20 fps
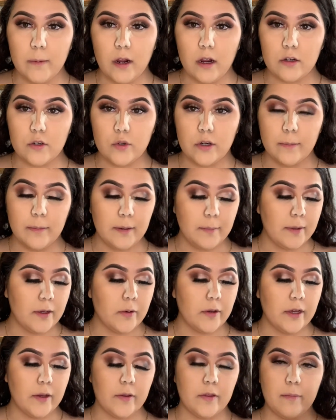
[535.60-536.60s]
contour, I'm going to be
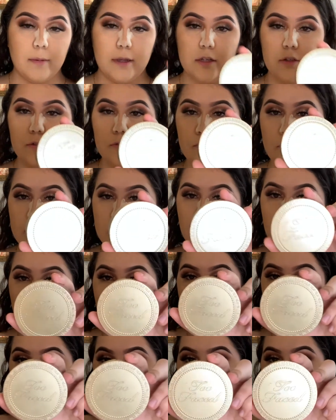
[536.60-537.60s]
going with my Too Faced
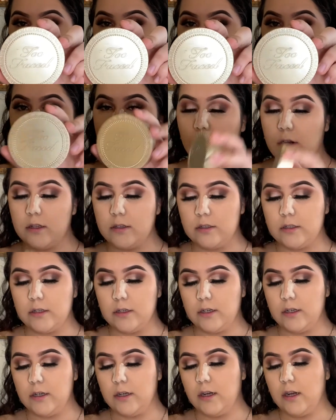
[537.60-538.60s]
Chocolate Soleil
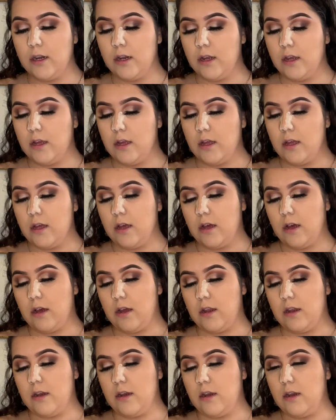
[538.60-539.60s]
bronzer
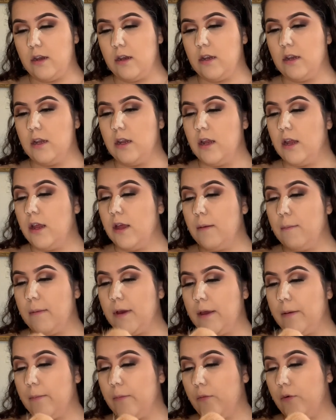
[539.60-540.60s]
on my
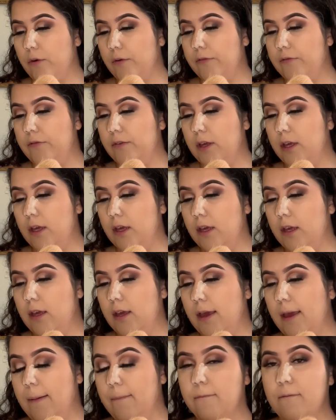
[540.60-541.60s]

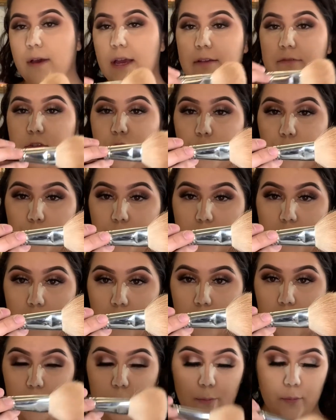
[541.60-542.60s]
Morphe
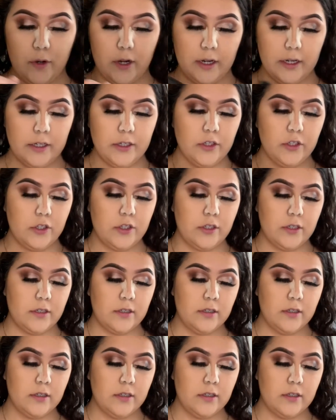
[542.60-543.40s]
M527 brush.